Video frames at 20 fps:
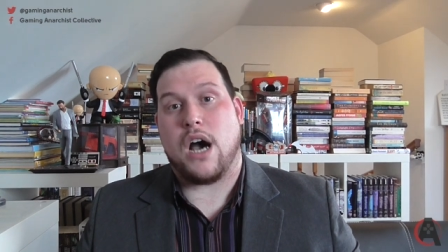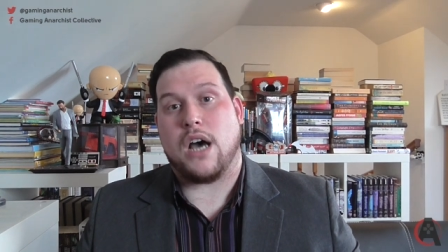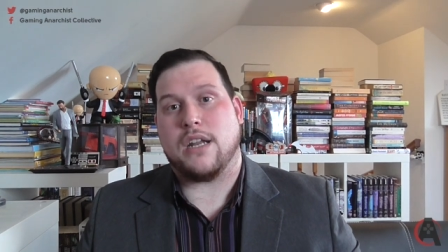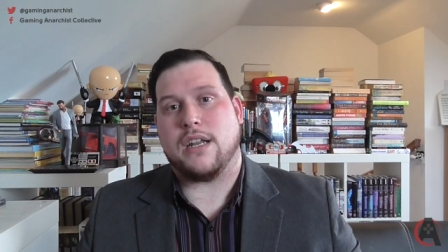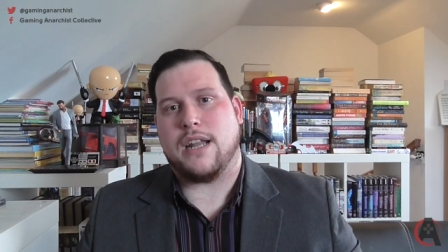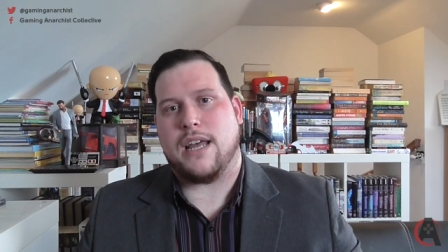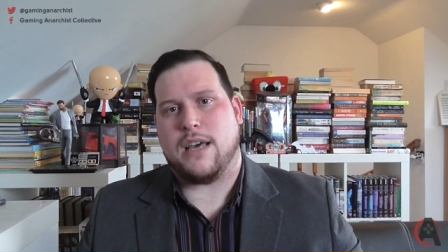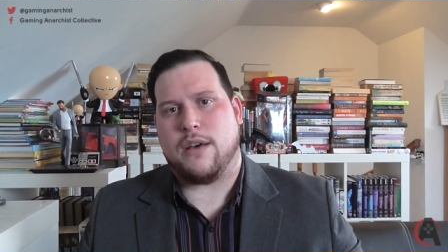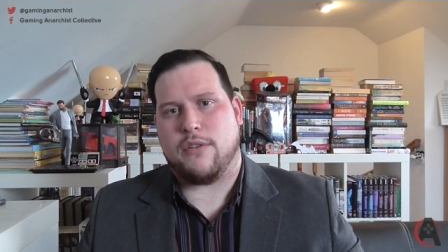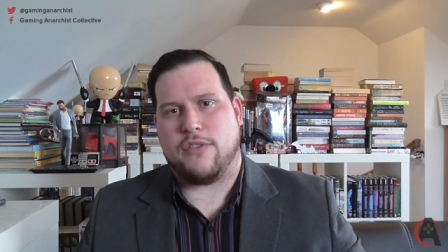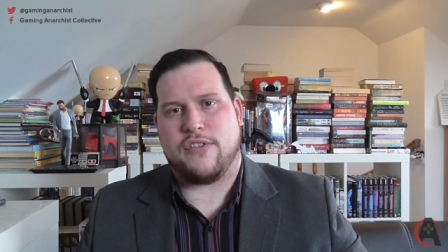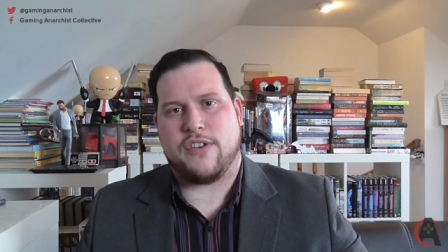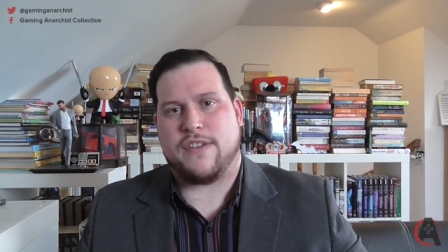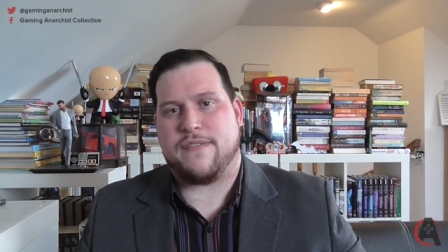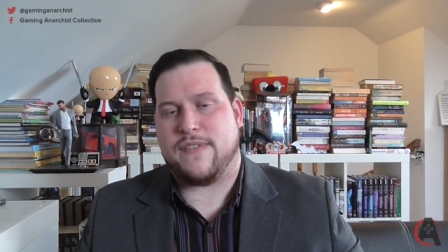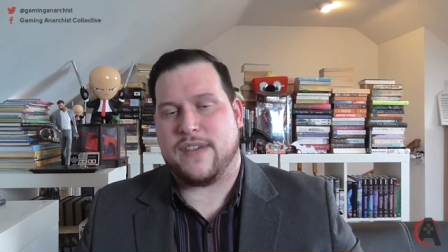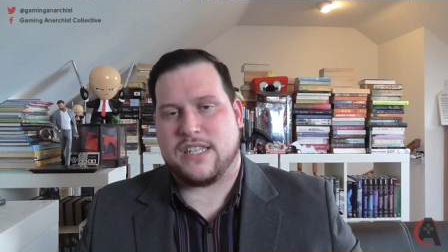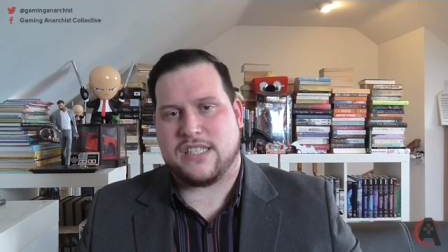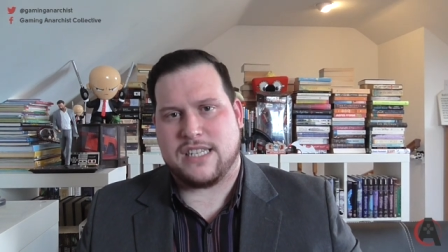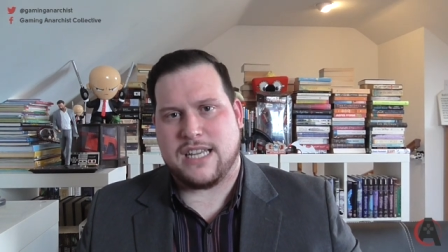unhealthily
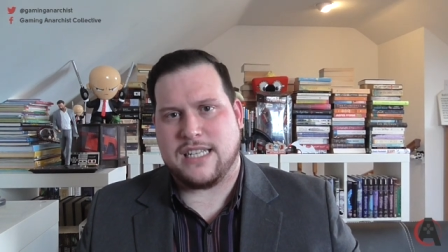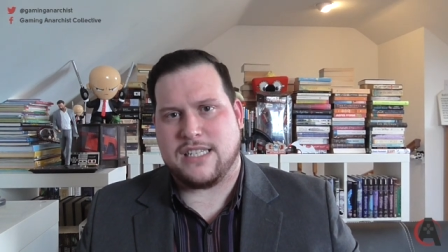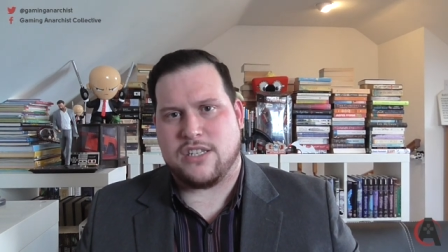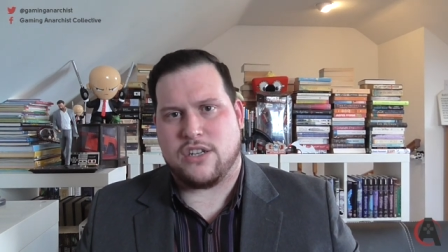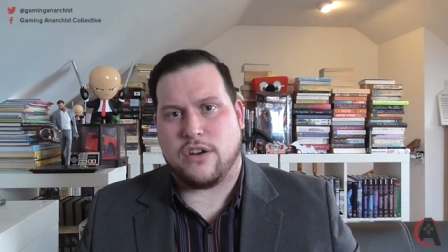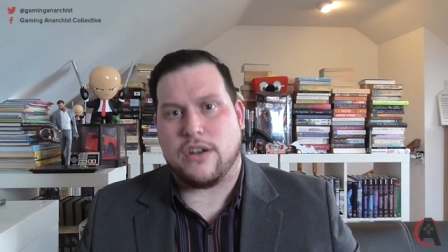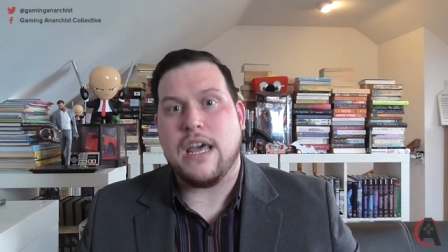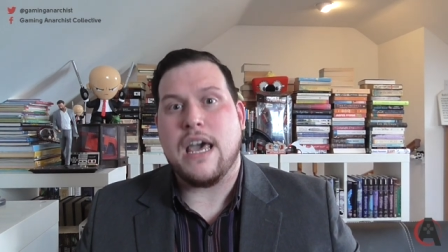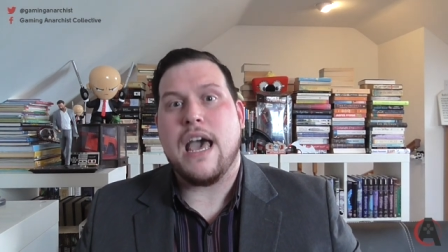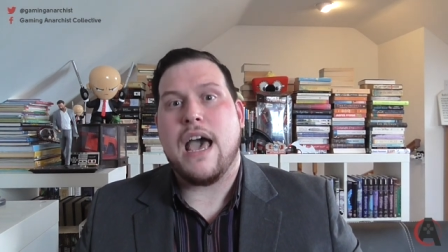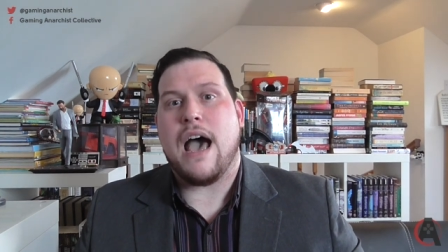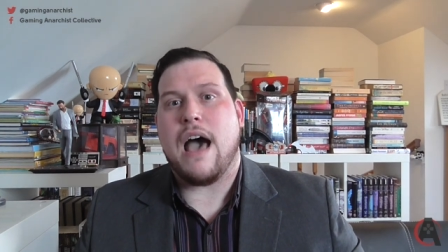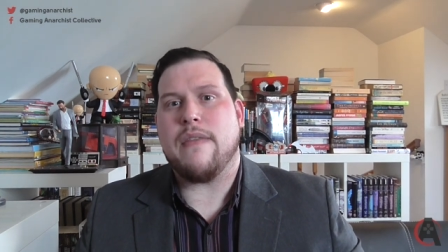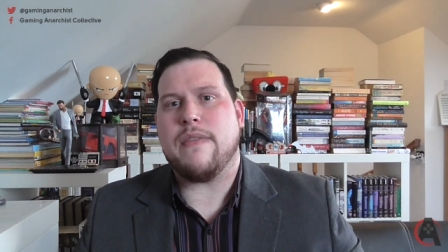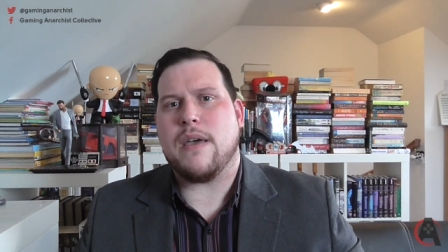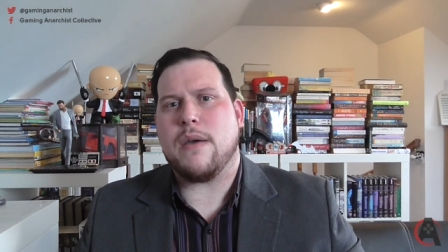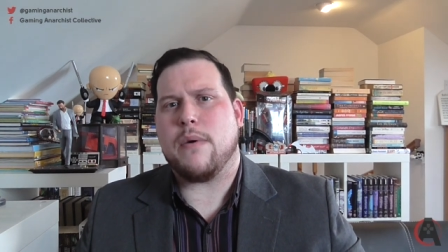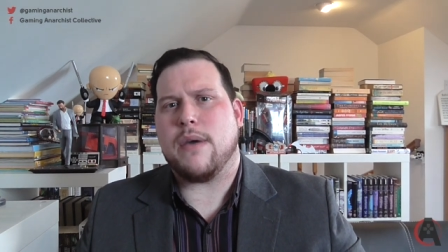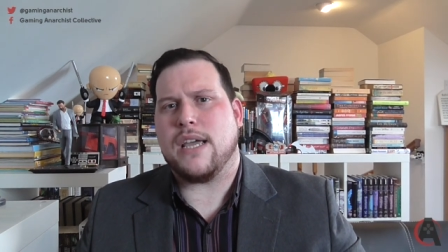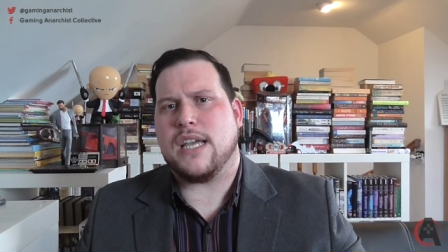fixated on
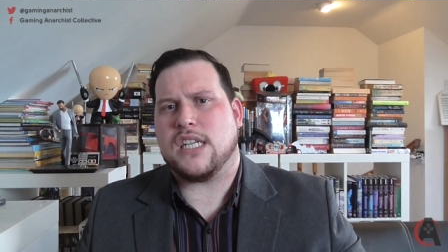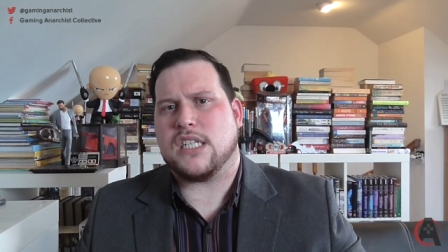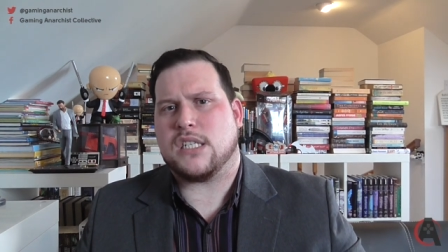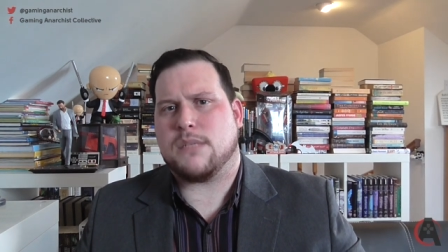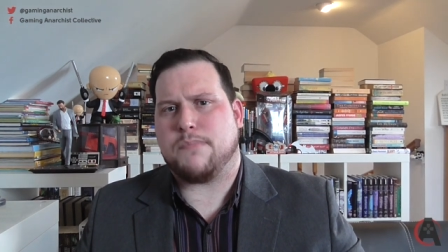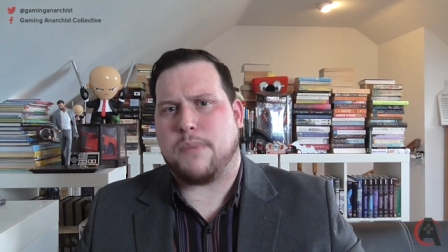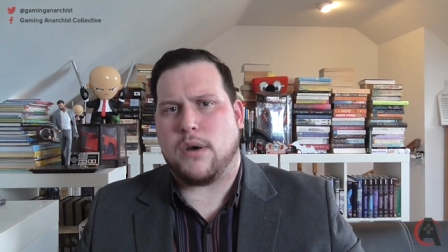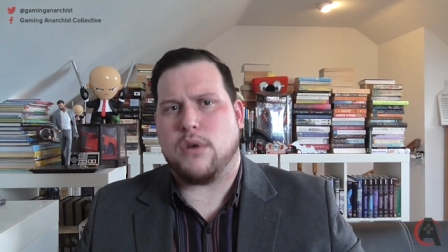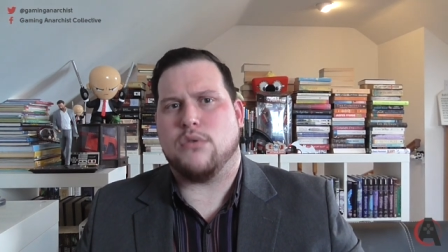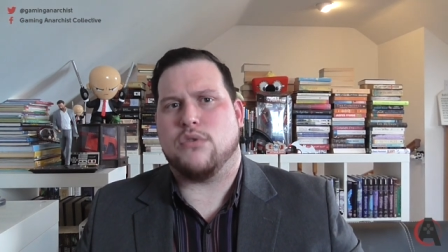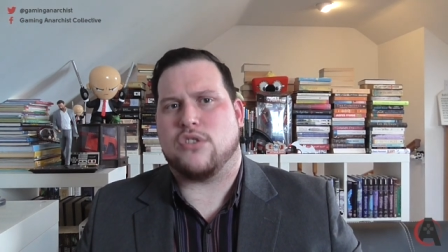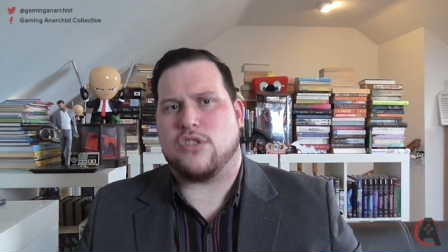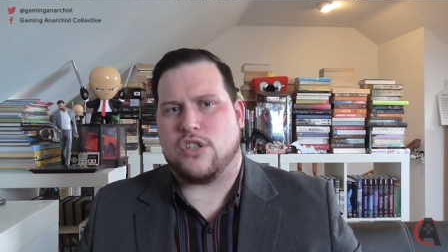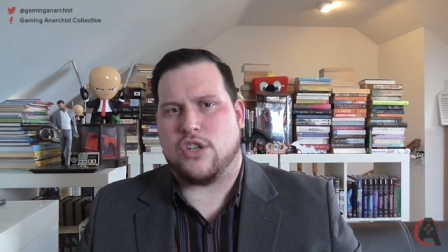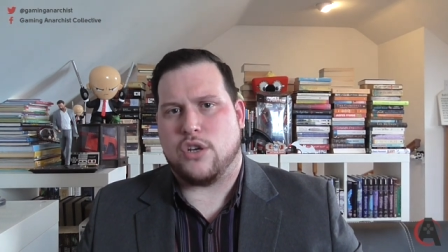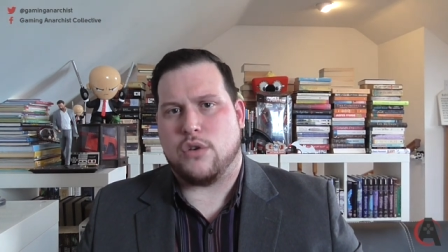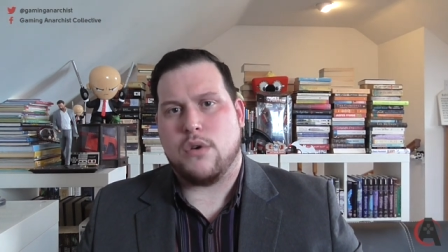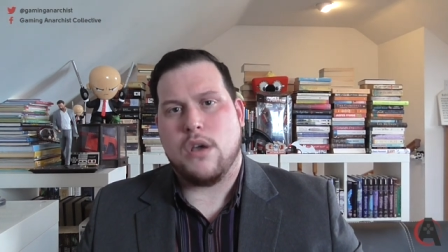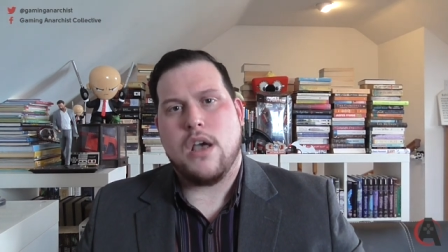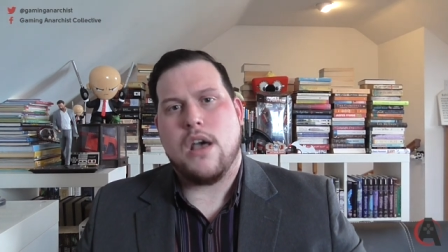and they were exposed
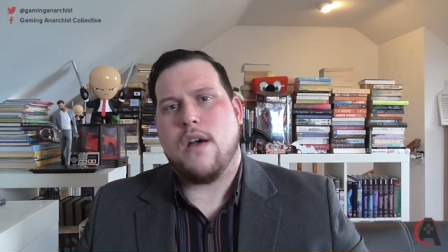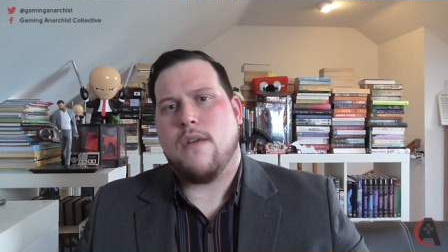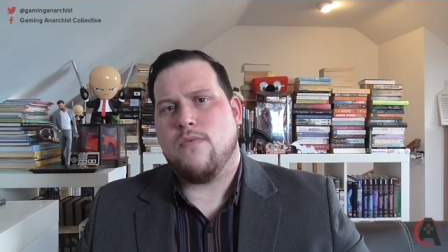to,